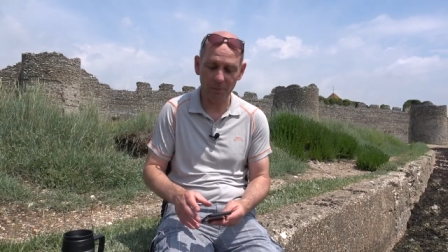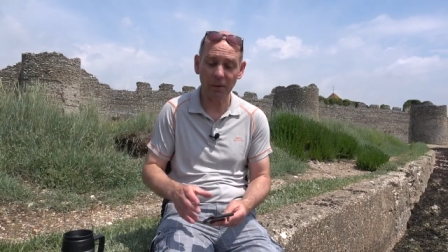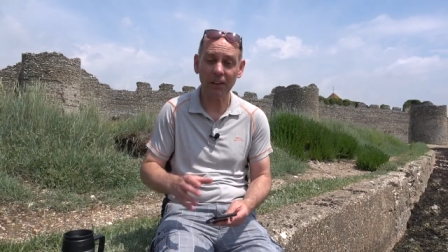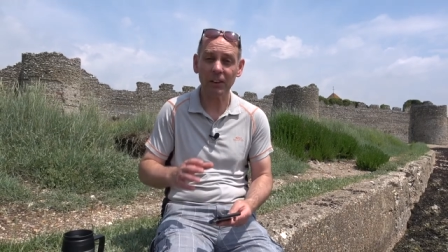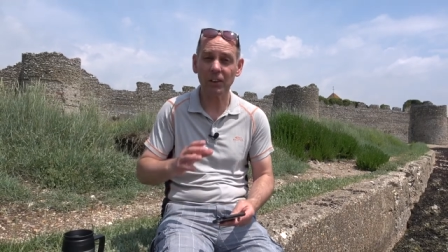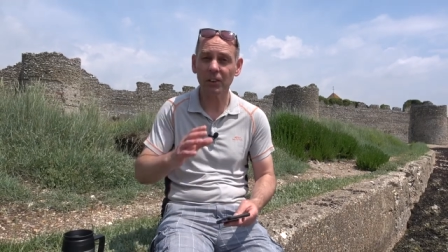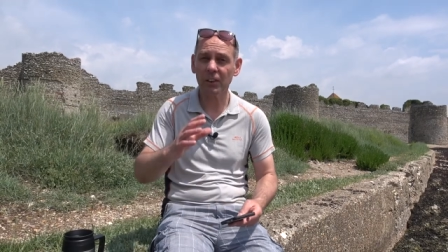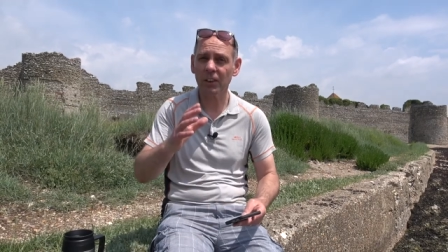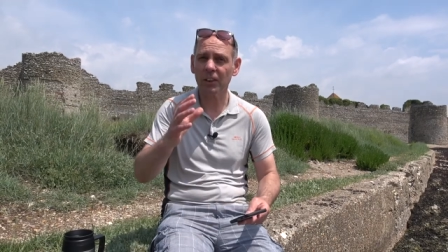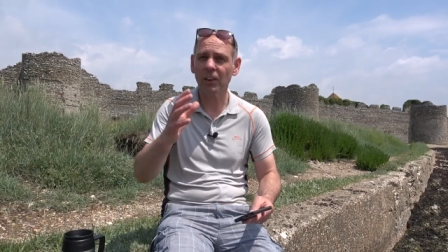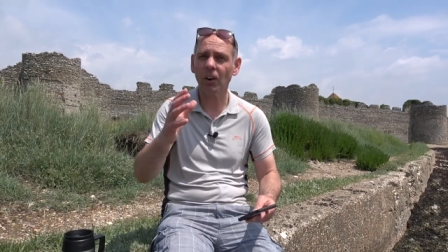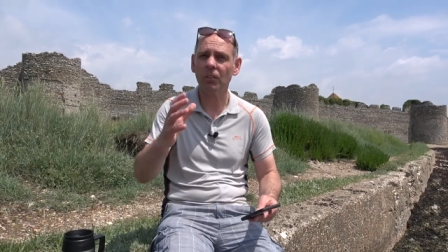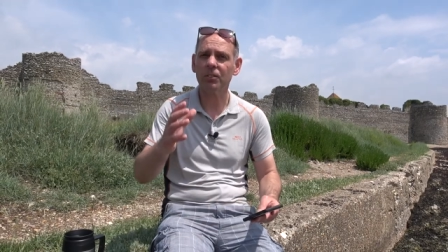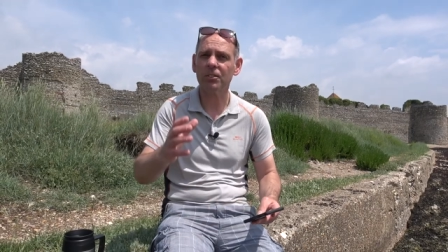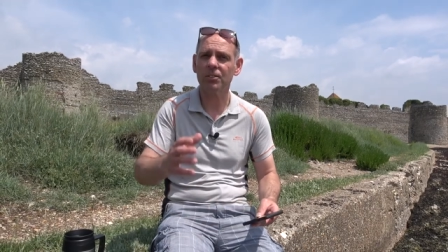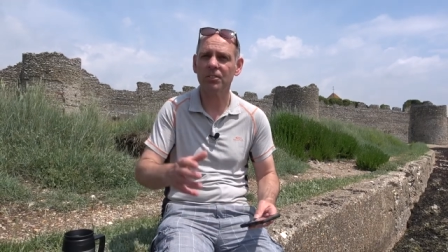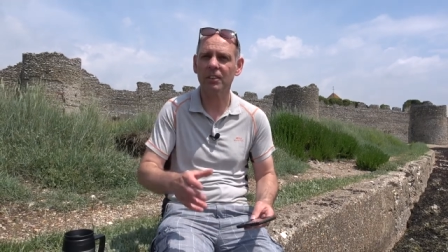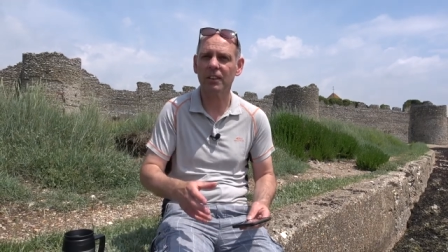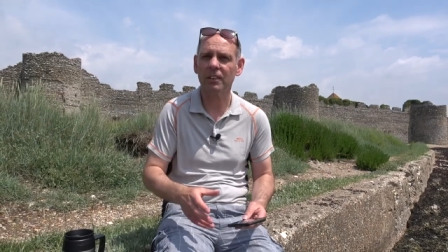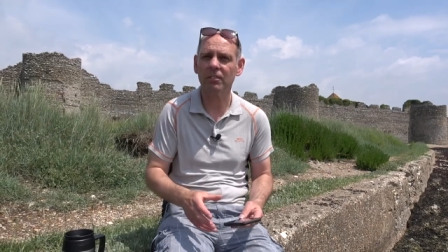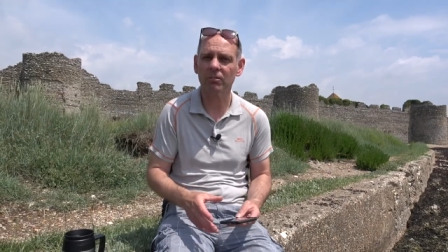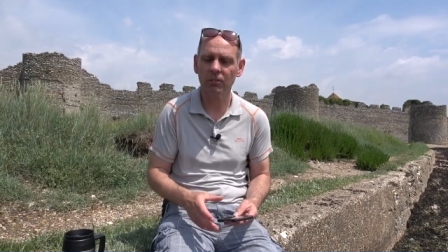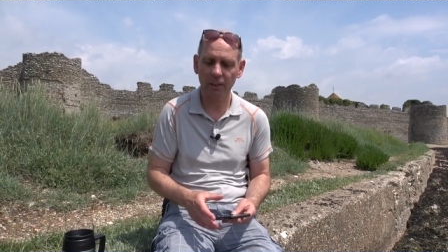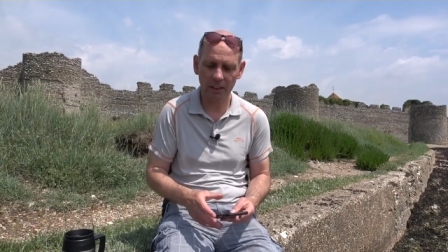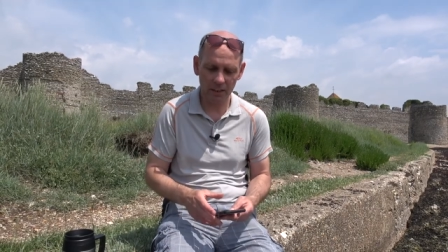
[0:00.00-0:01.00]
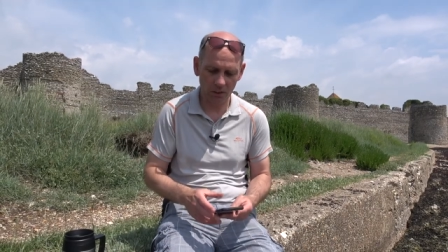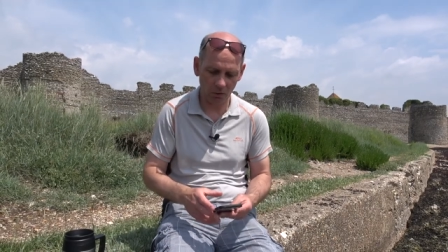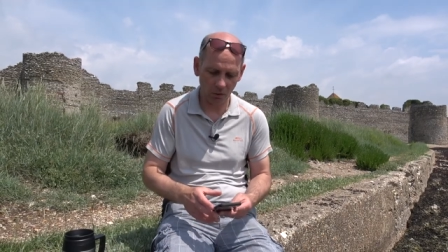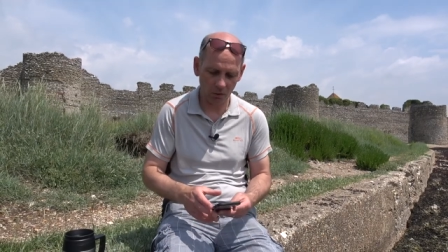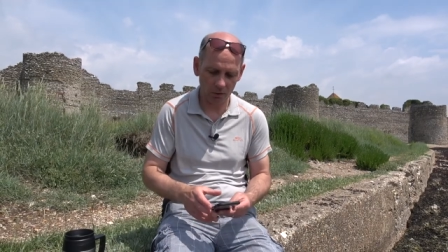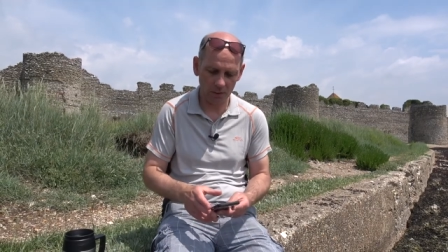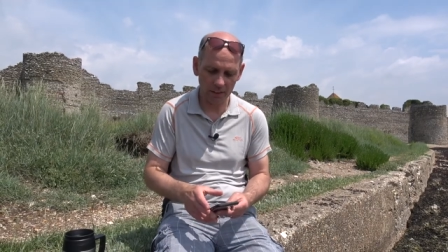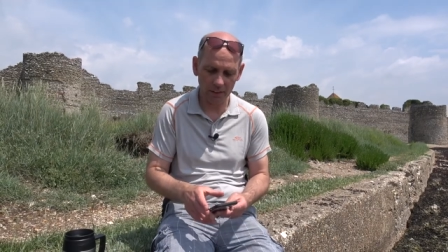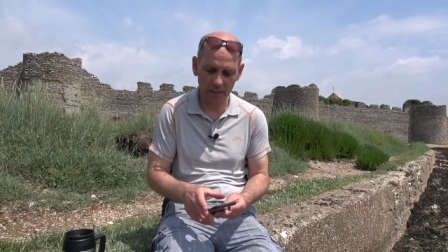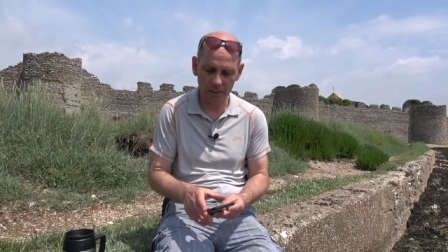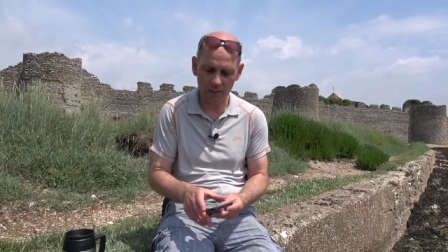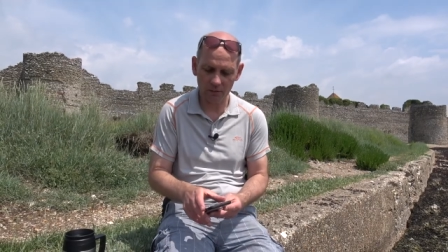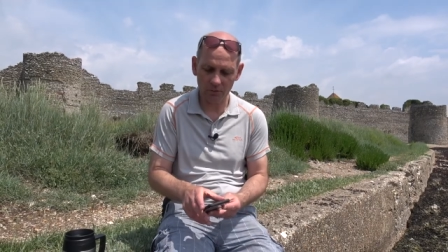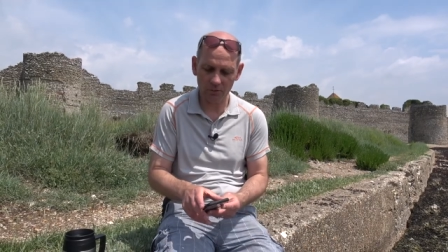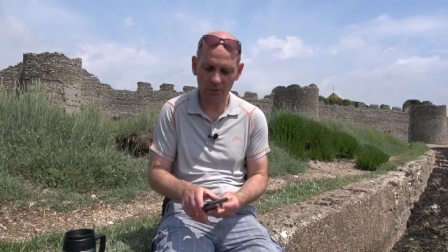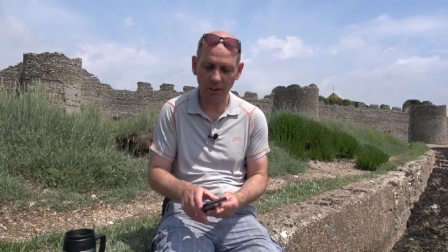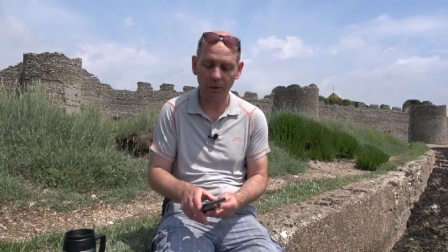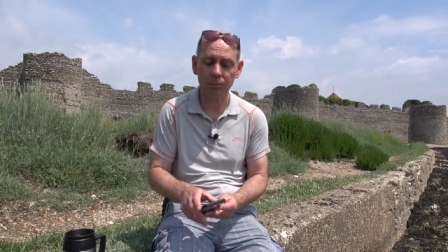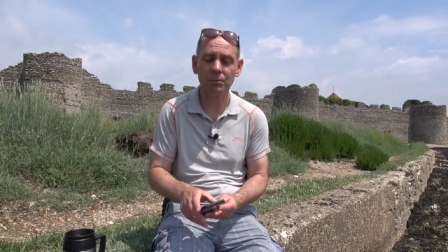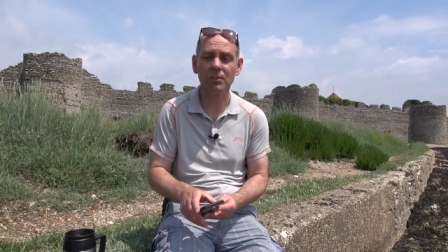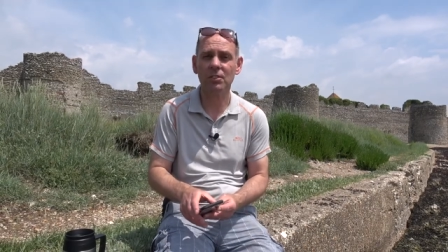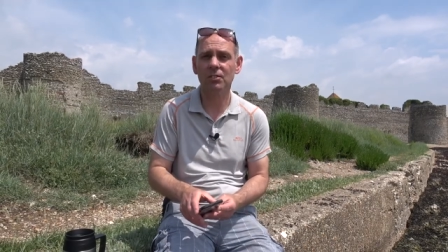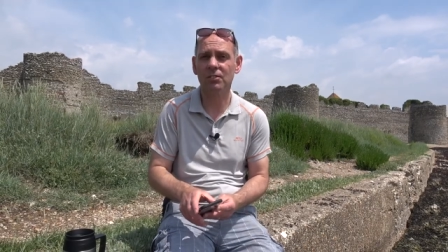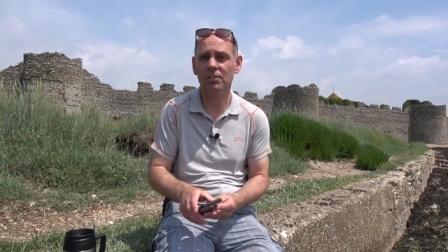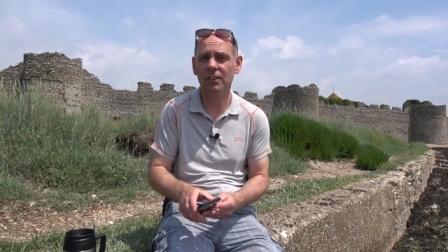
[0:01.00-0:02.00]
but you can obviously read on in
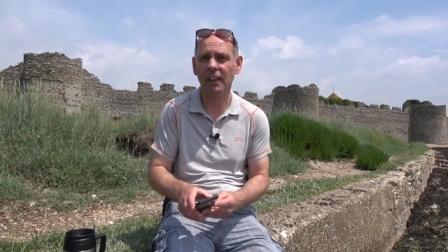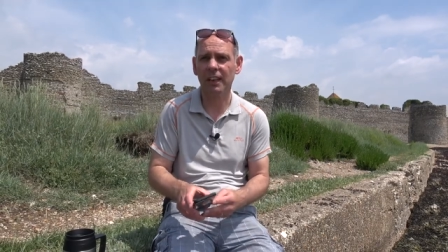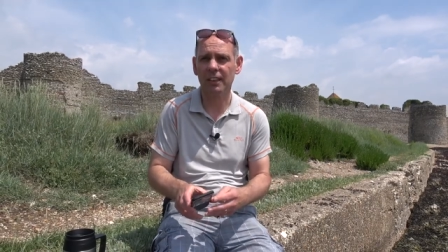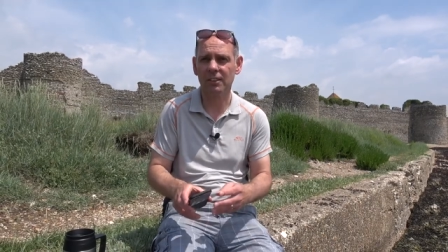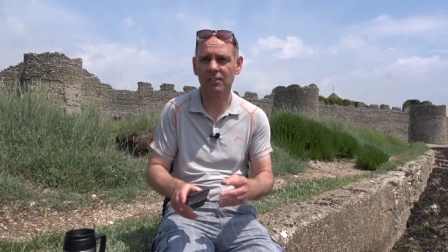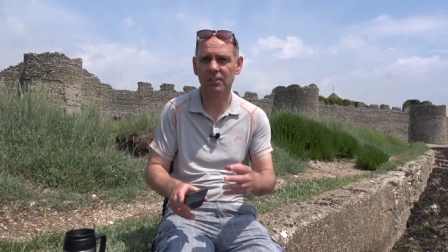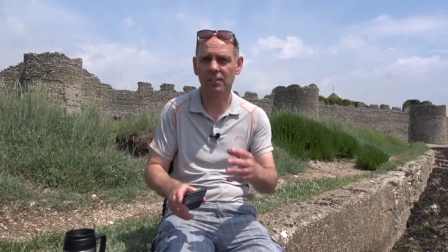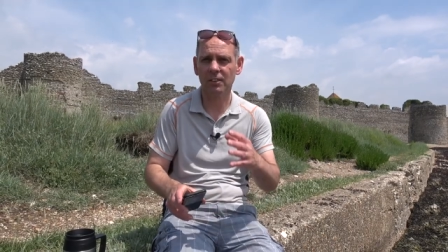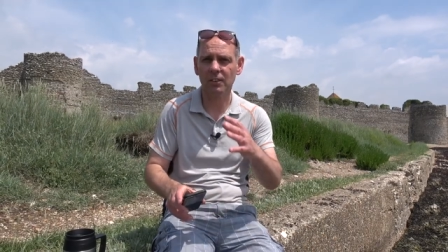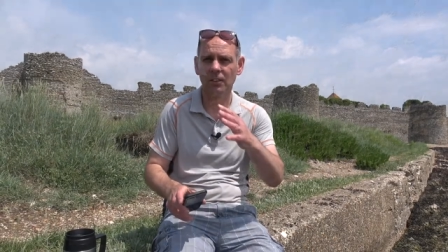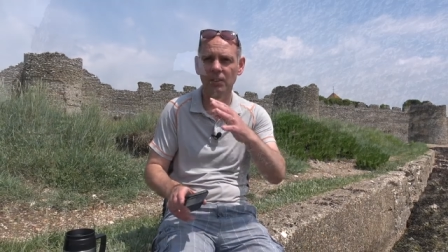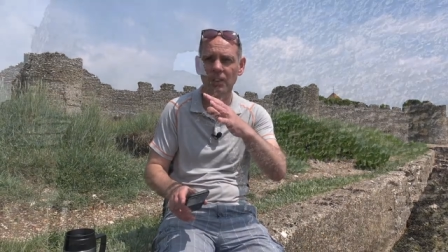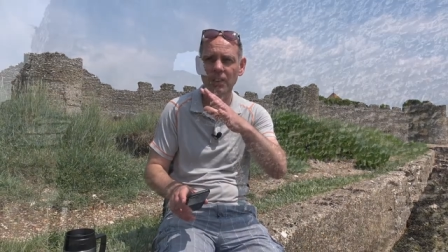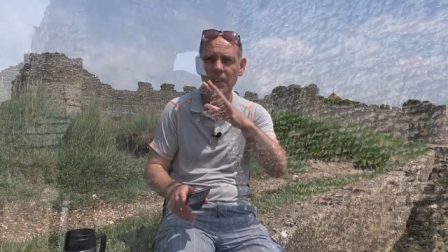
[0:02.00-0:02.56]
chapter 6 to